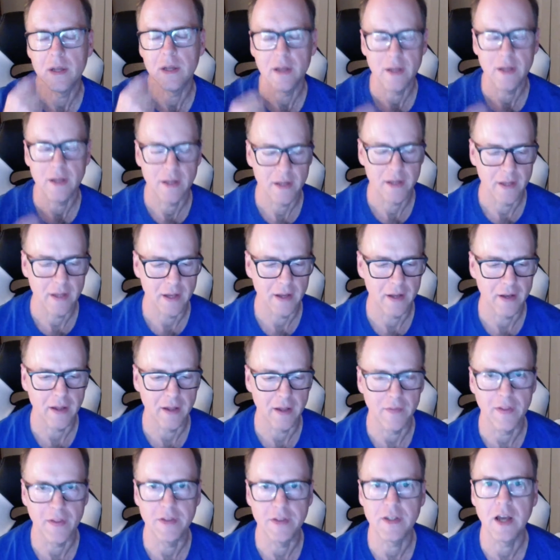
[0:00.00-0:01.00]
and
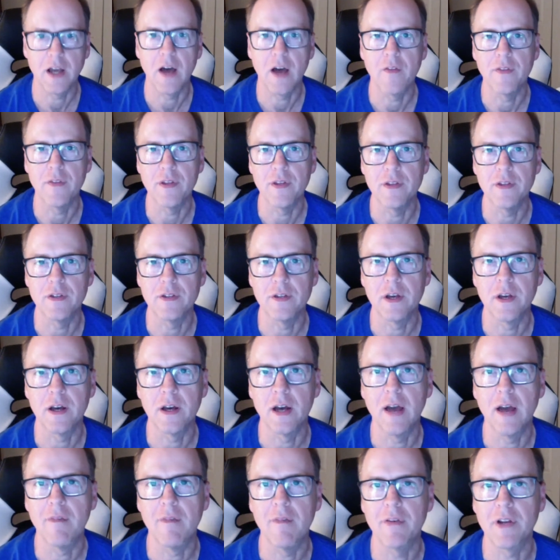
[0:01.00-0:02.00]
that's how these
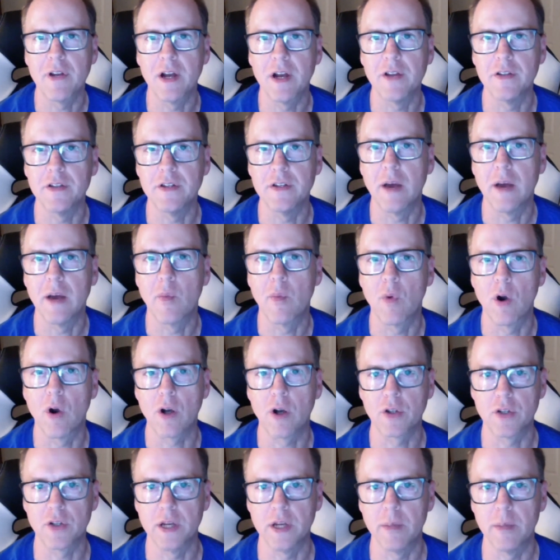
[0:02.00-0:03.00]
advertising
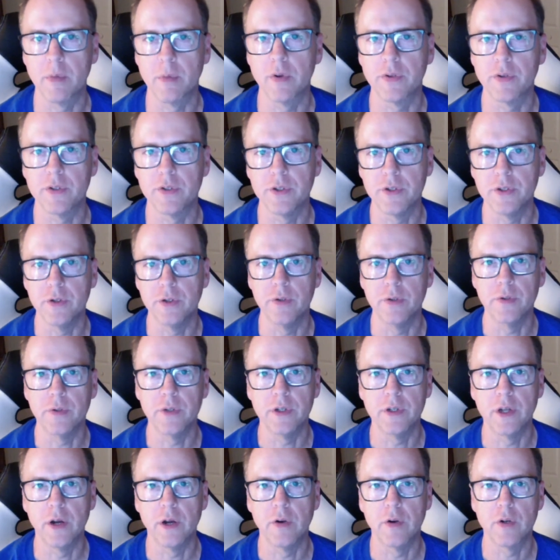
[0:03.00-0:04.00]
networks are able to
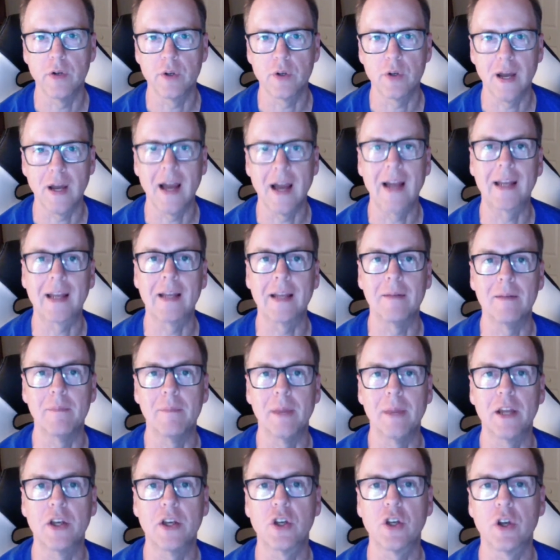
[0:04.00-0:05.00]
track and
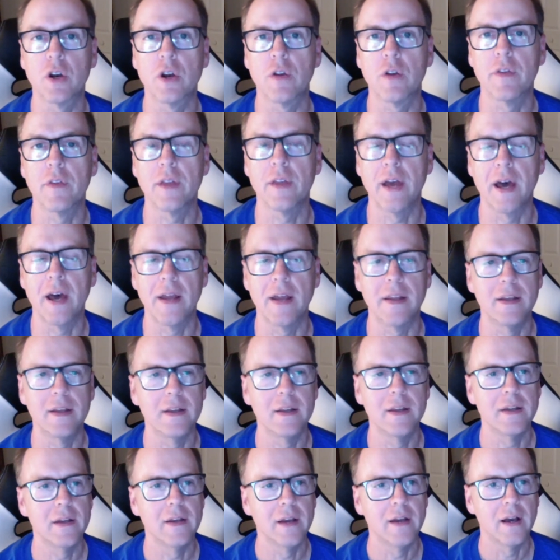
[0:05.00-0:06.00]
make sure that
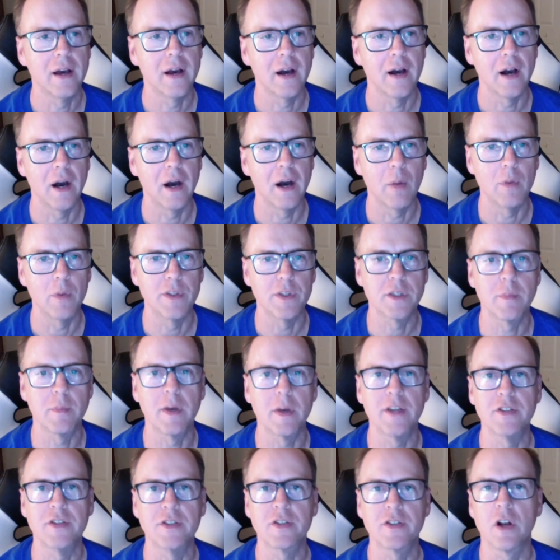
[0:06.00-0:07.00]
when
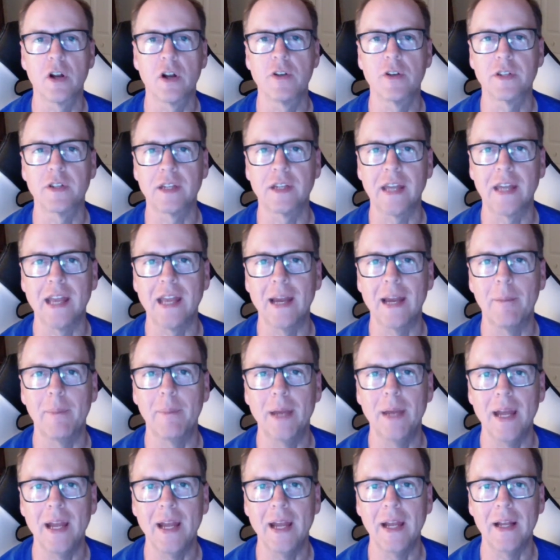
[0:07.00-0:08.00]
somebody starts a
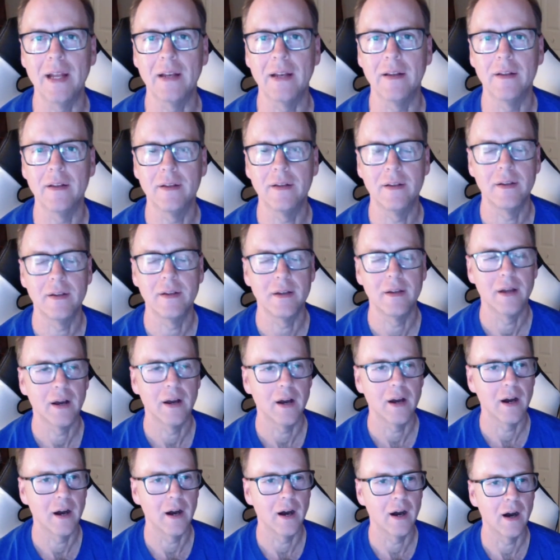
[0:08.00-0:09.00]
campaign
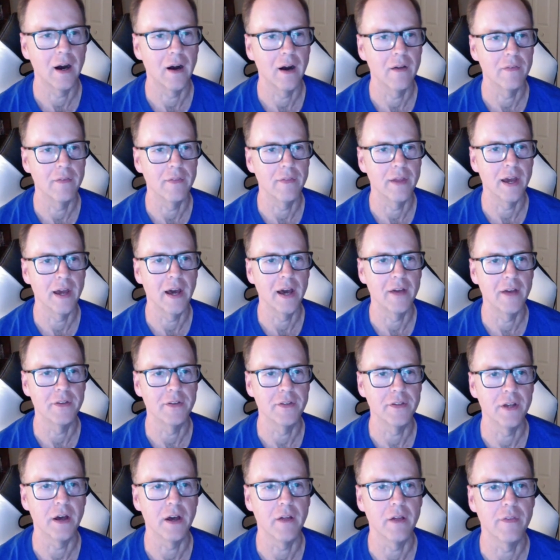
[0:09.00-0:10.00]
that
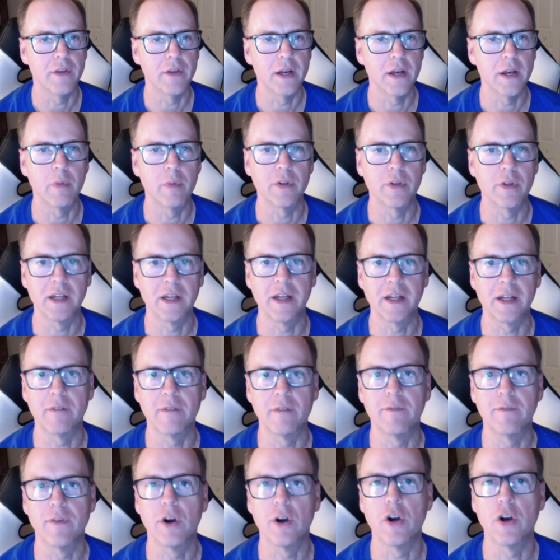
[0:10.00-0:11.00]
they're able to get a
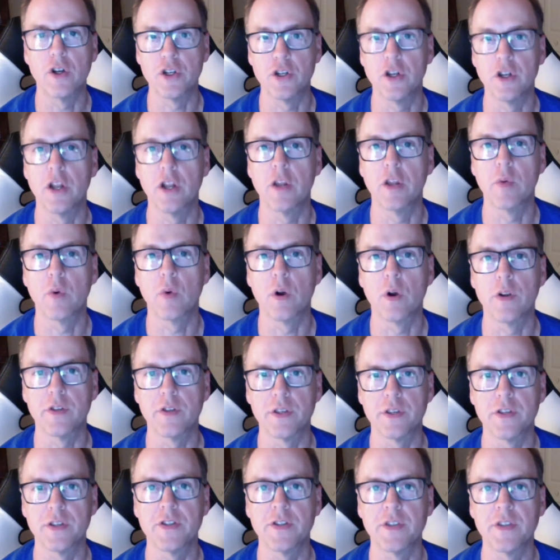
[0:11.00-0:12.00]
conversion, in other words, a
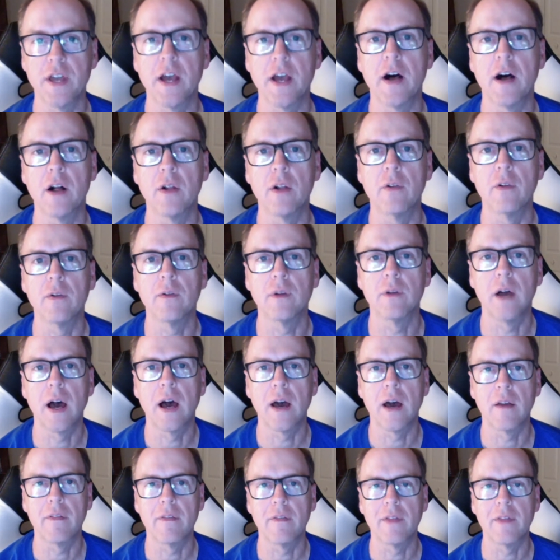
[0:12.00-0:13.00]
sale
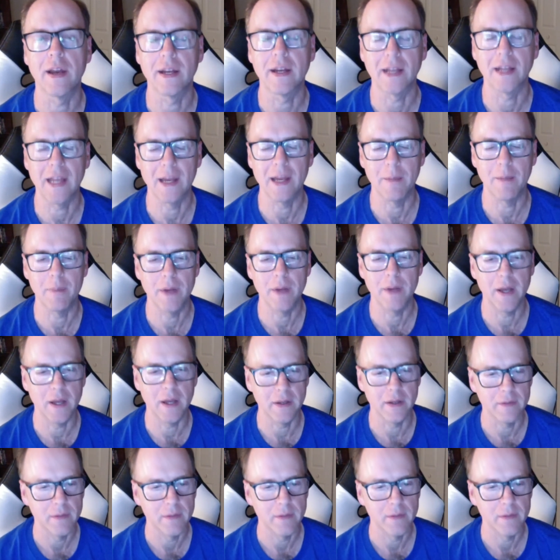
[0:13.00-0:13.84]
out of that campaign.